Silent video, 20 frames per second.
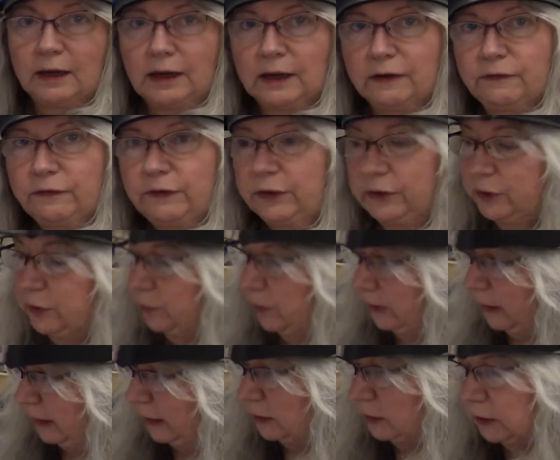If you do
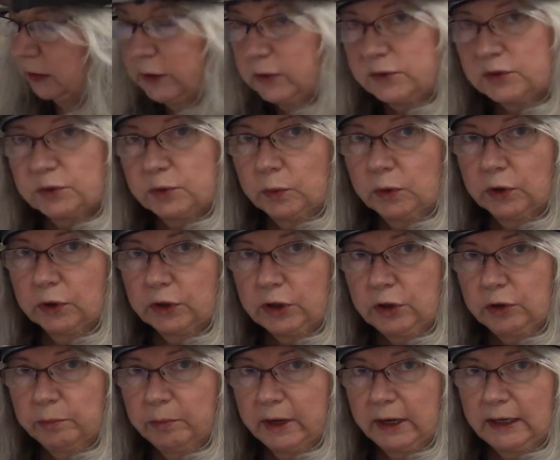any close work,
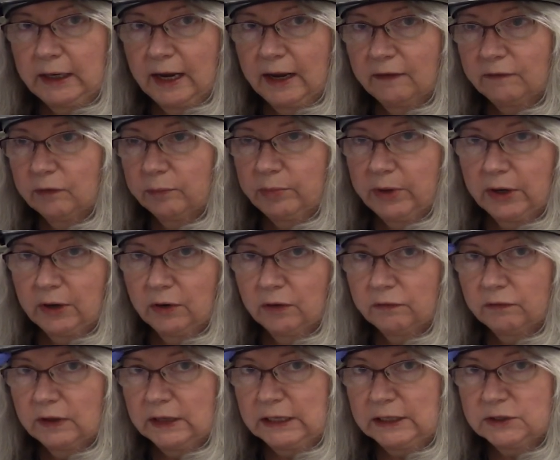you might have a pair
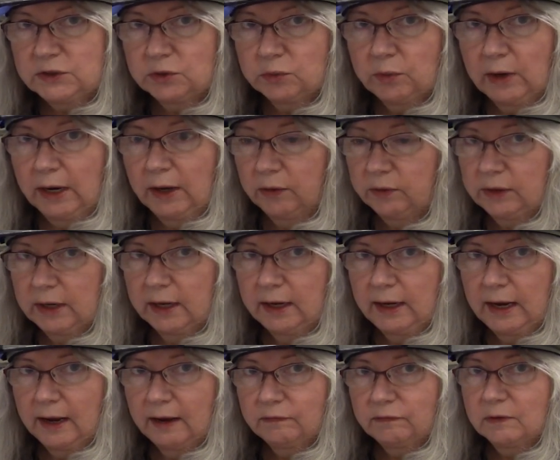of these around. I
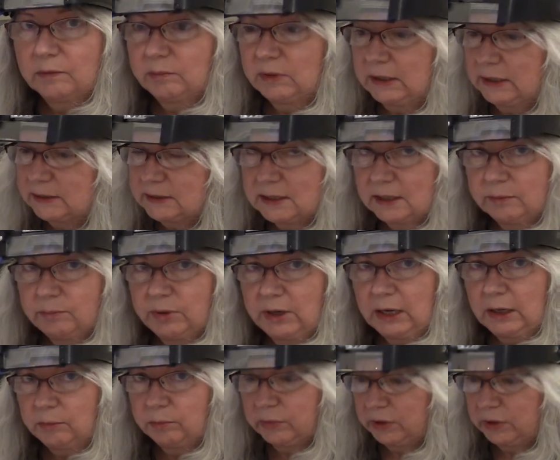have them because I paint